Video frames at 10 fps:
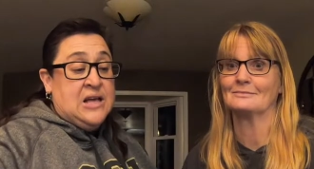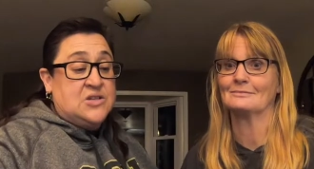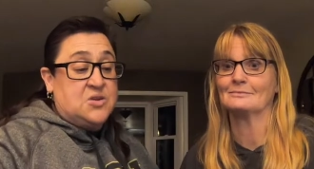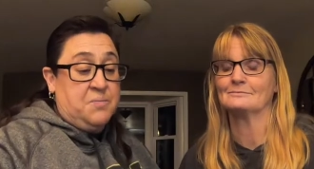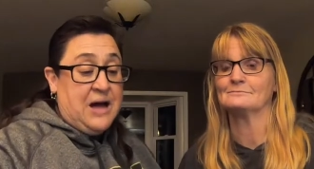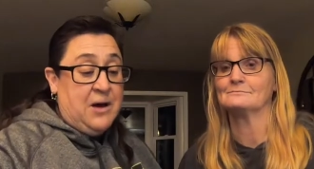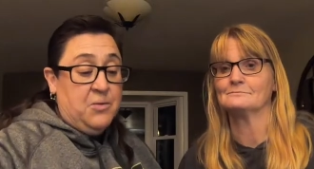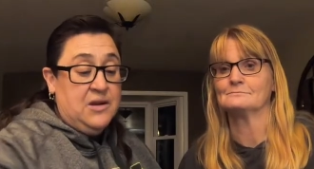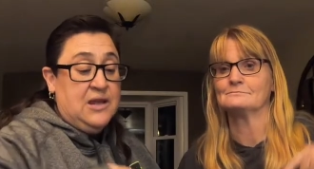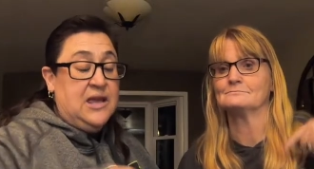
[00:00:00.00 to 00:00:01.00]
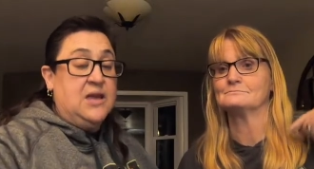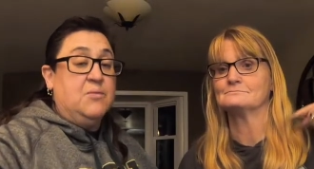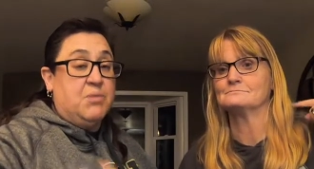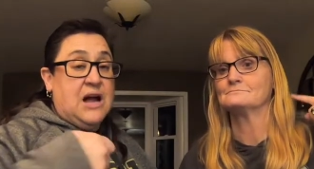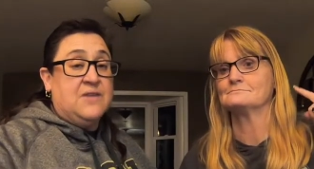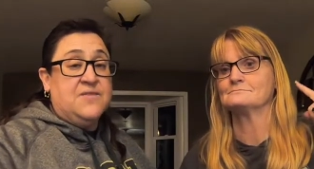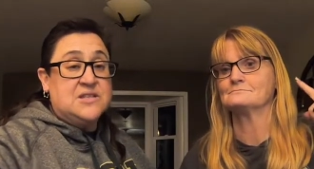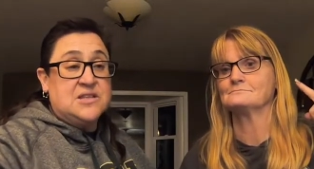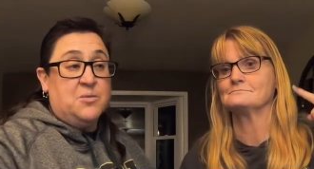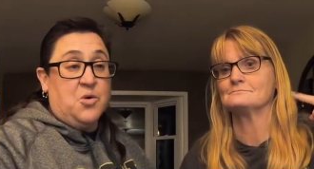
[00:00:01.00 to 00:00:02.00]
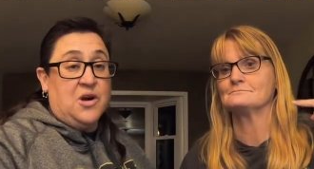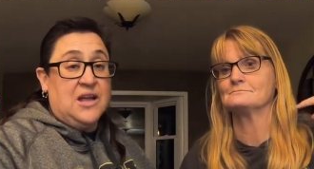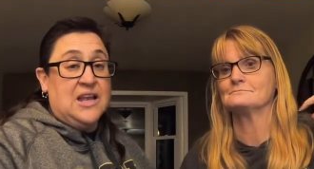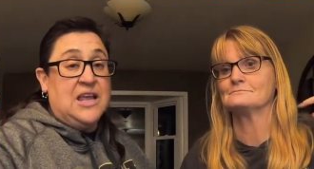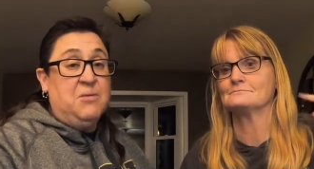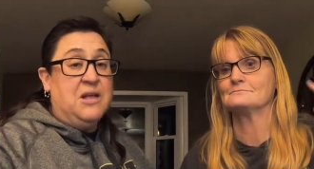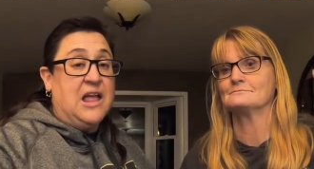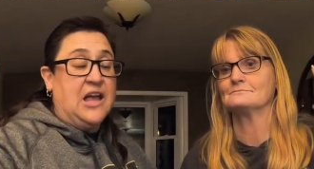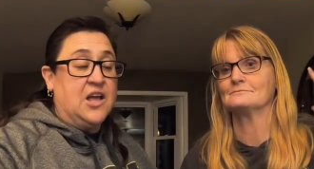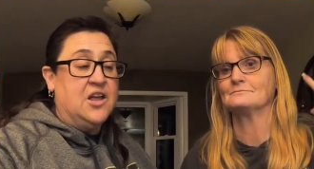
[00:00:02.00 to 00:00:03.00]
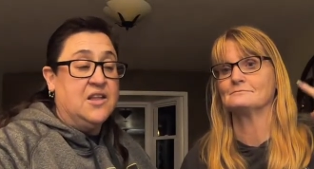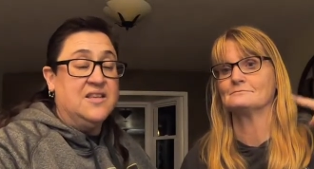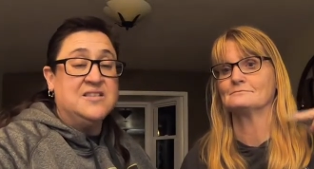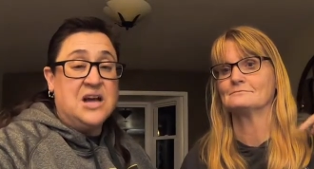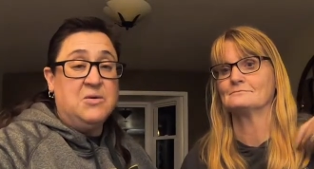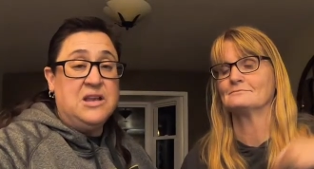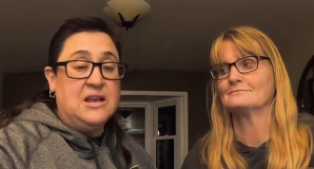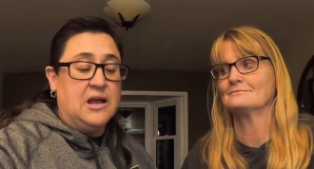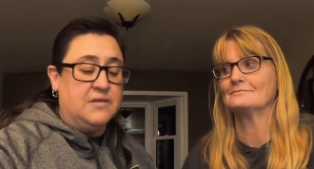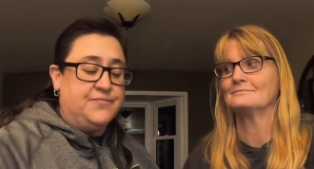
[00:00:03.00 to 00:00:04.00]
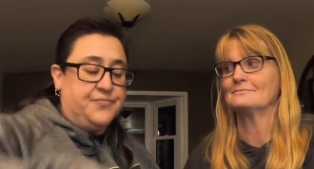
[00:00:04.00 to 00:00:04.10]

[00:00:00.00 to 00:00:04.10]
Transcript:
Speaker 1: so Pat would eat breakfast in the morning and he'd be like, This is how he'd eat it.